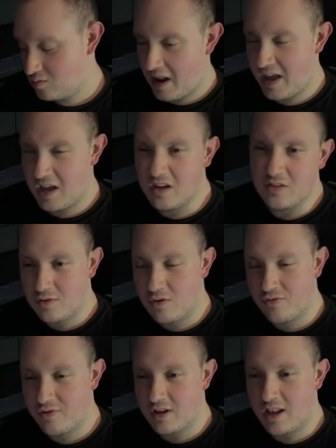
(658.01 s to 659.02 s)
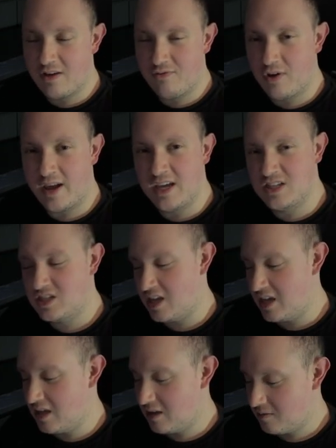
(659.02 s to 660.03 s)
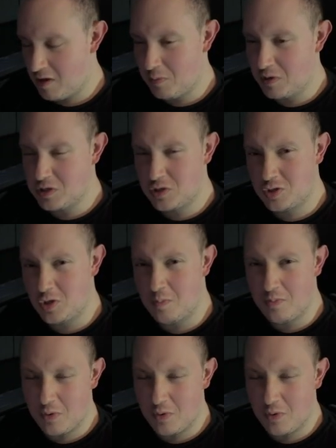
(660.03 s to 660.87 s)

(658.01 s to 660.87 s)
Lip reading: like a dolphin level, I'd say. Maybe sub